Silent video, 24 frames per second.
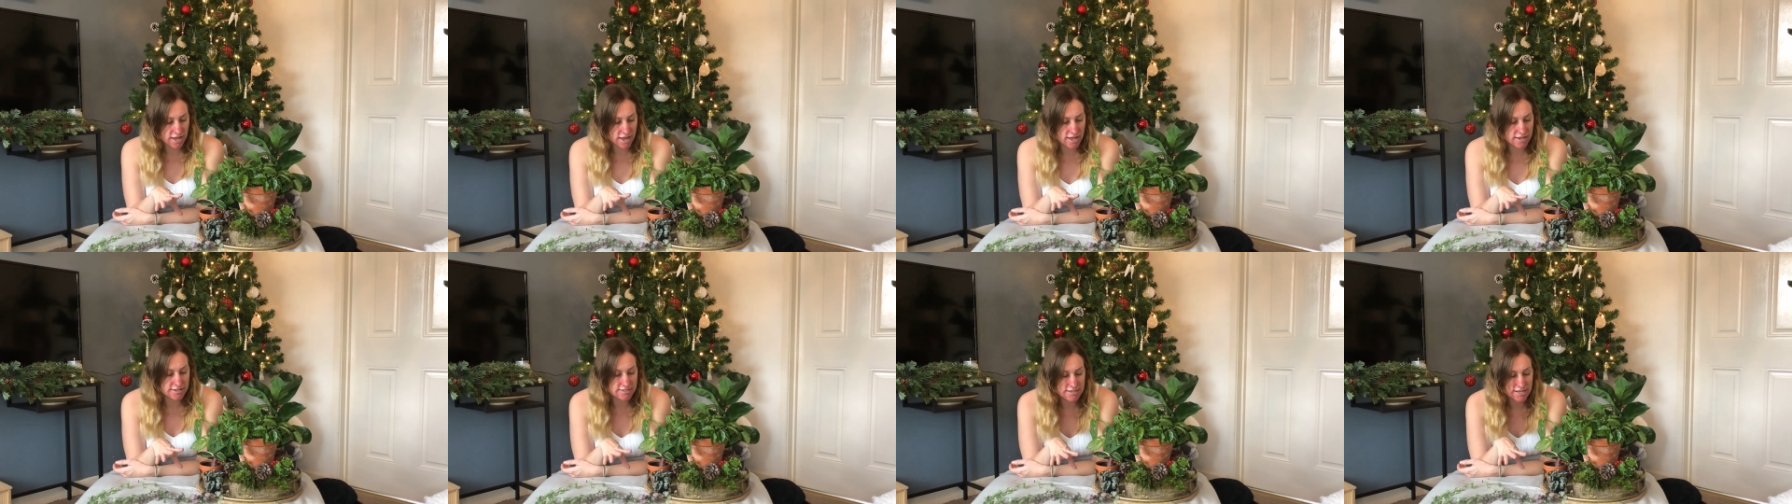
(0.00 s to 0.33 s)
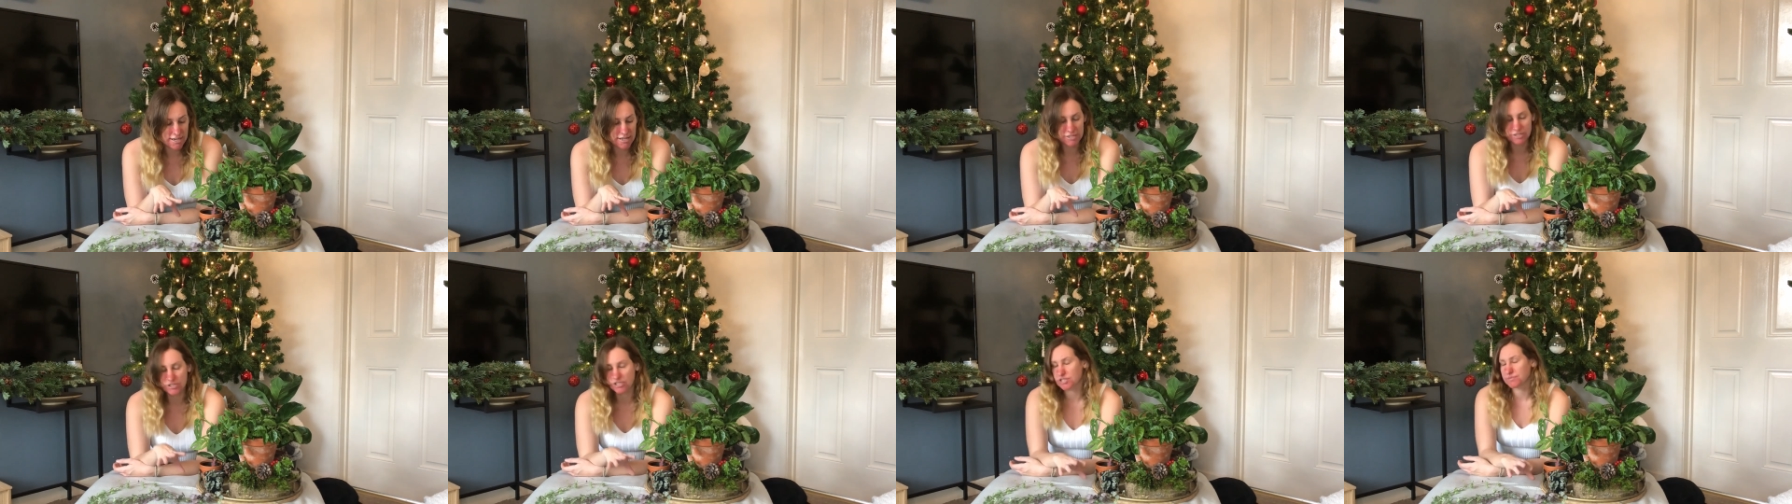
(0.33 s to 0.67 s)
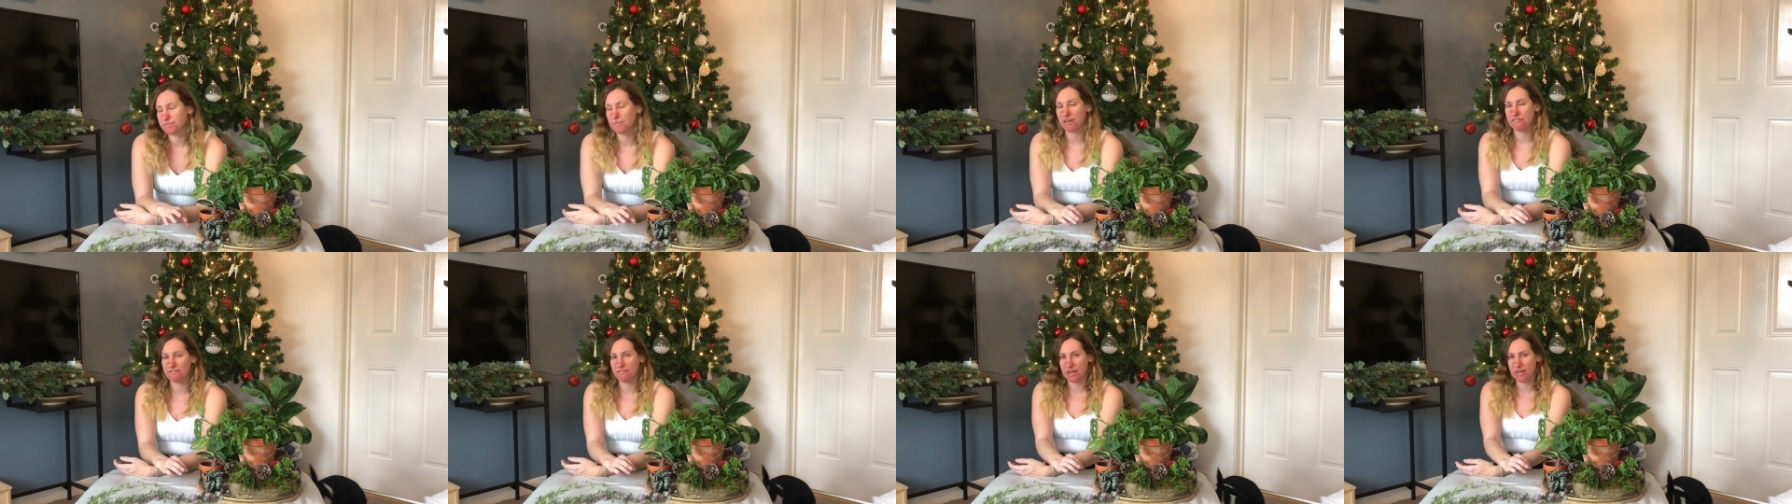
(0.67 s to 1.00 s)
and it is just
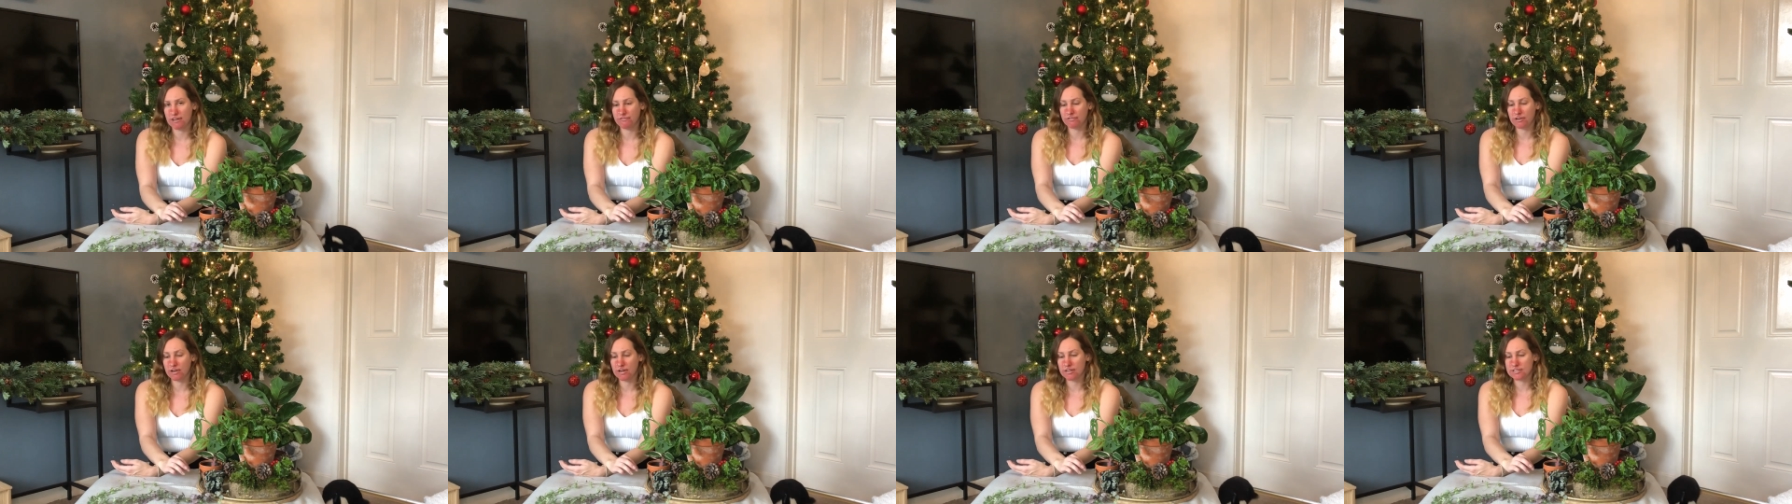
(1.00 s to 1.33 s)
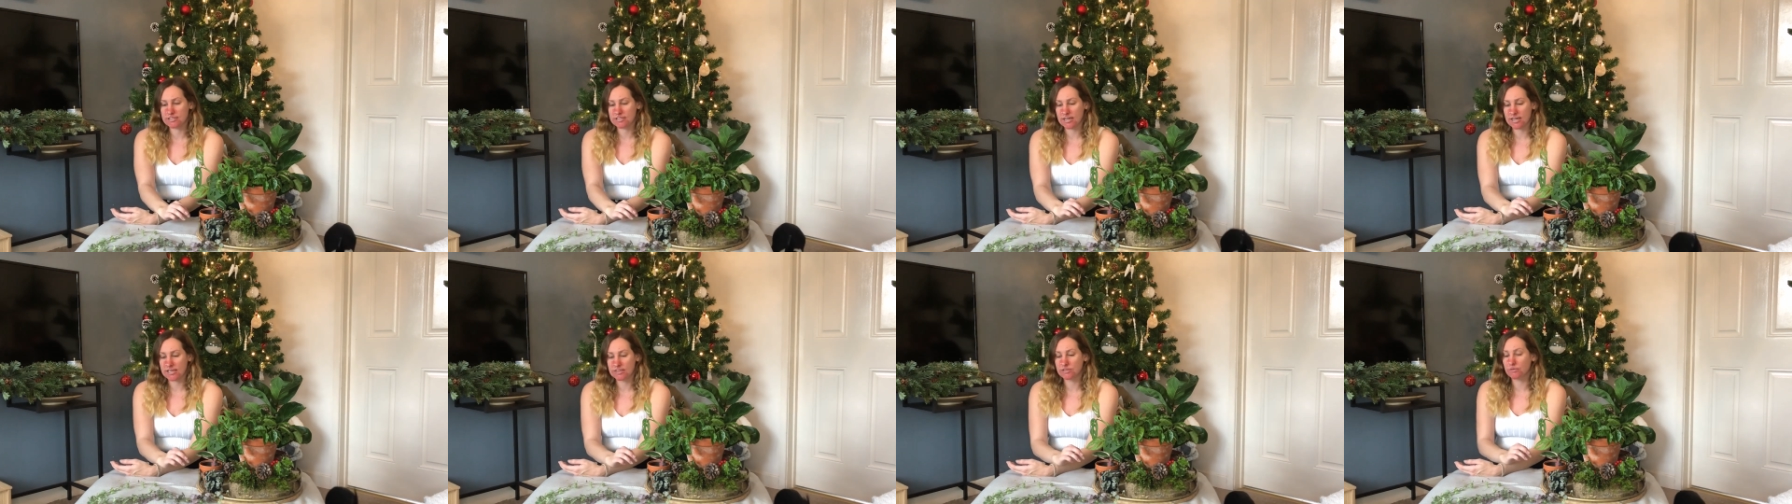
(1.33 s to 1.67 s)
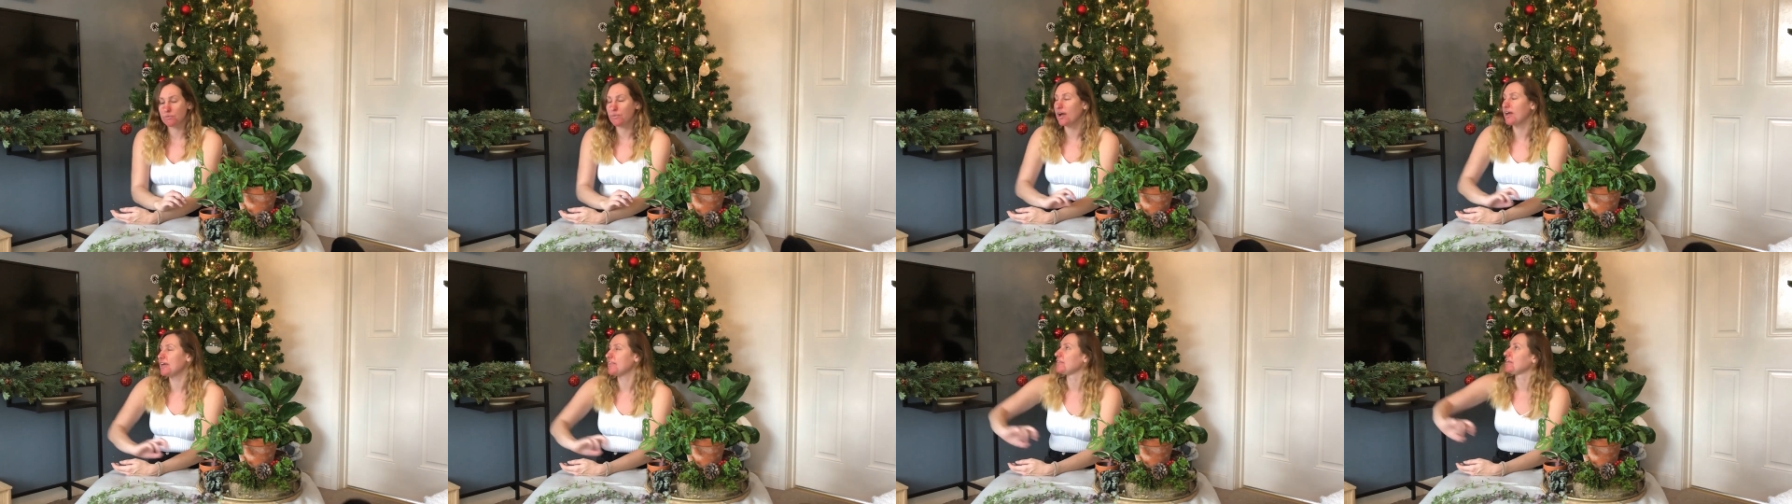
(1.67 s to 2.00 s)
my favourite. The
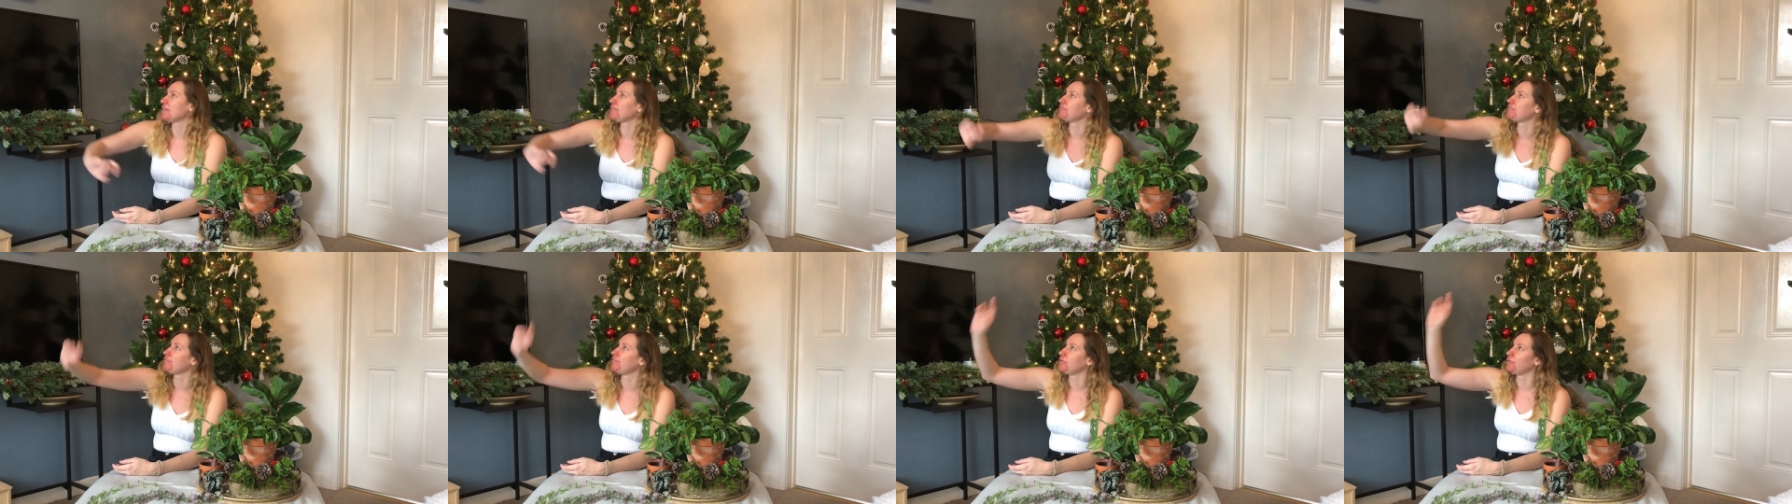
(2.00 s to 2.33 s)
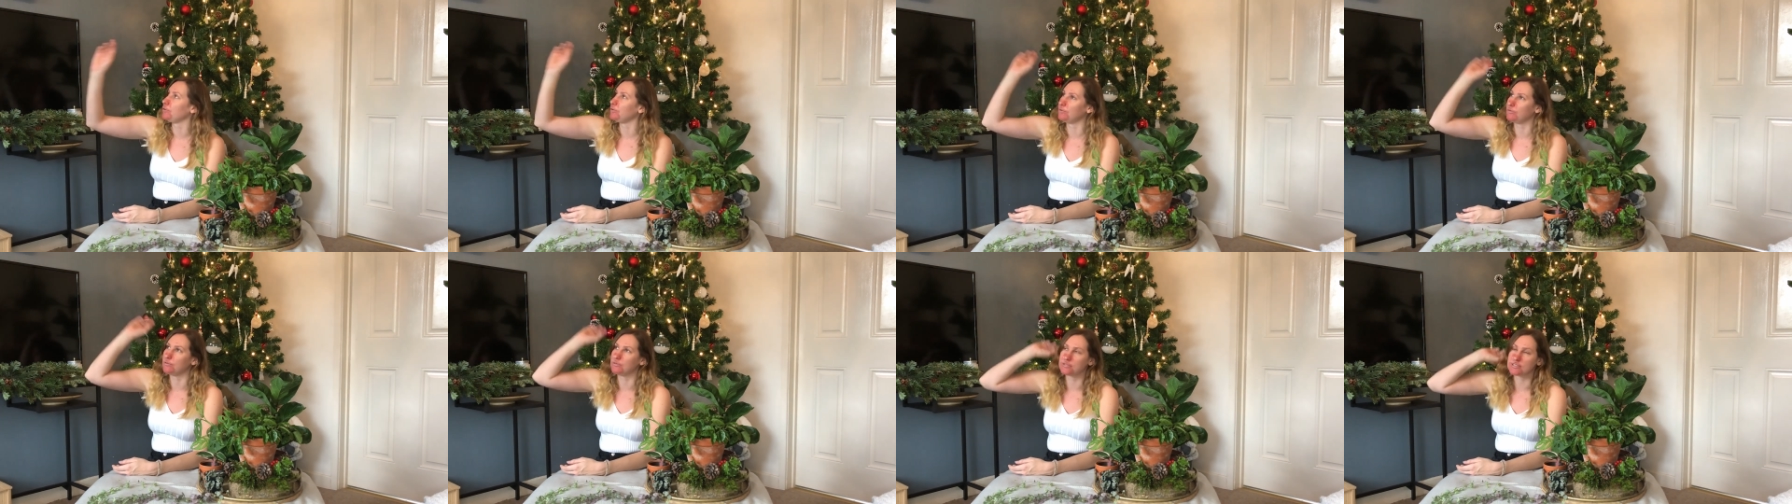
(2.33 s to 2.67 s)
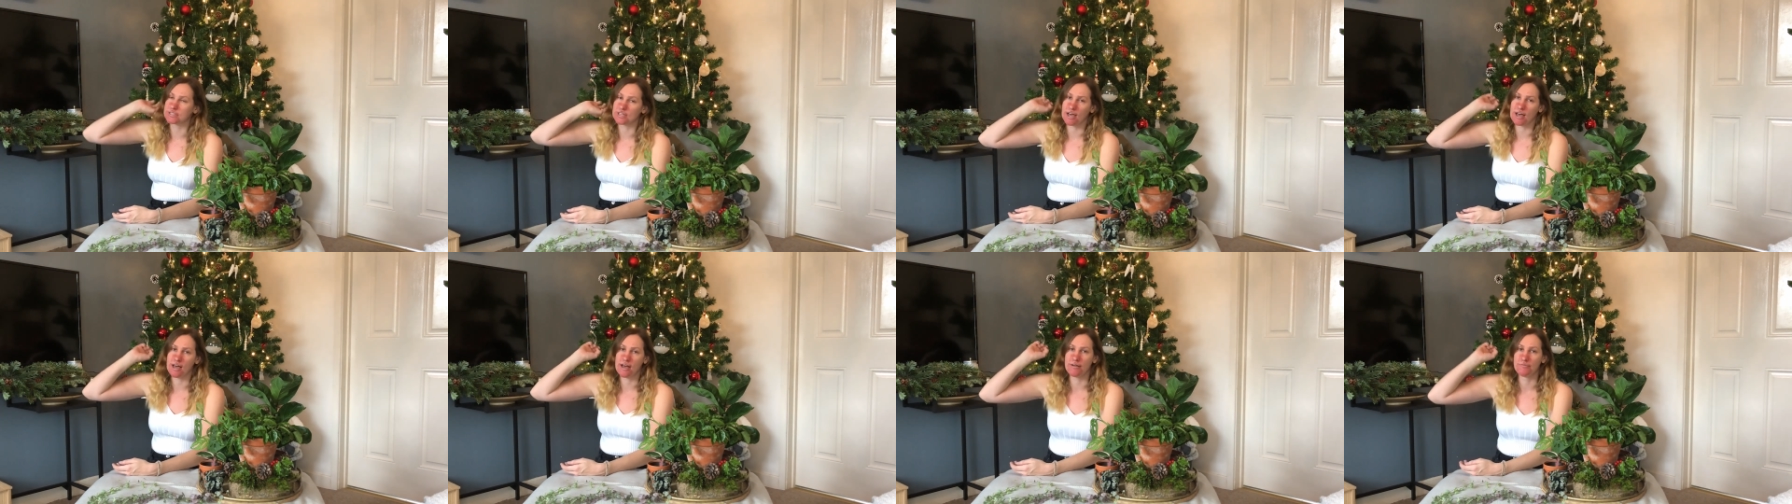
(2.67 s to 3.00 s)
way that it falls,
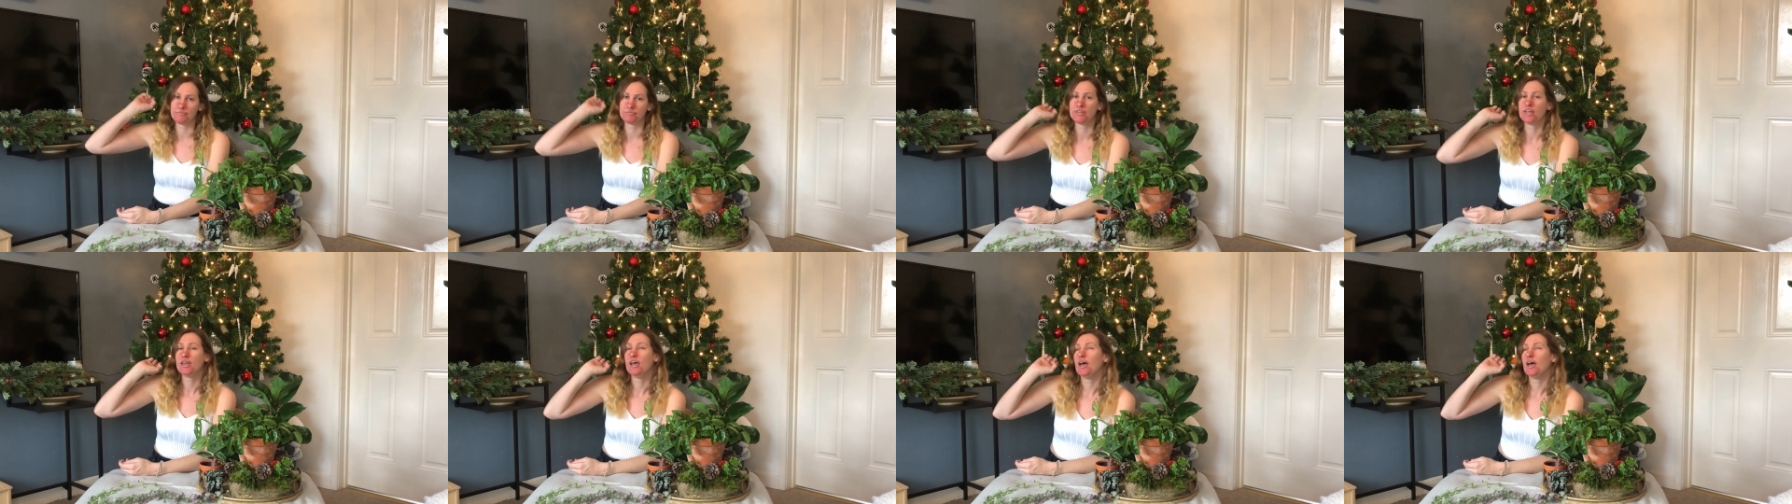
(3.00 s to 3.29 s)
I